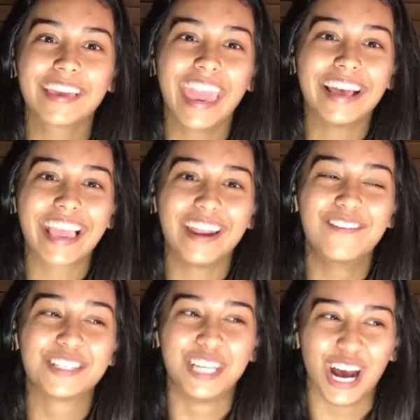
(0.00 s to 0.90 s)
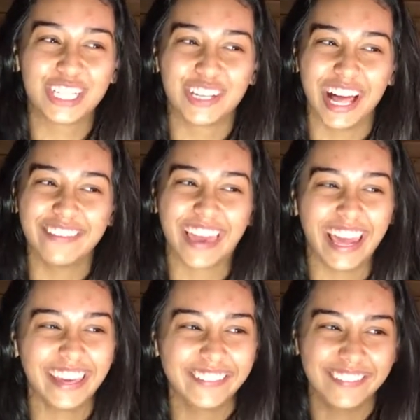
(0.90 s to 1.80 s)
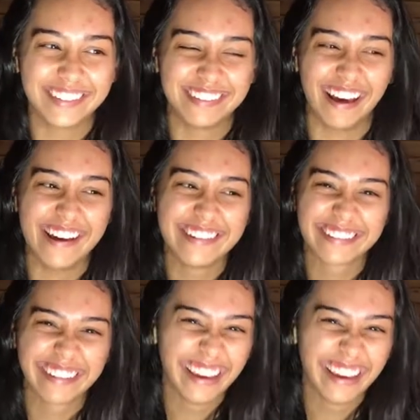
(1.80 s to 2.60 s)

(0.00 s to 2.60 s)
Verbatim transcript: can't get a massage while I'm getting a massage.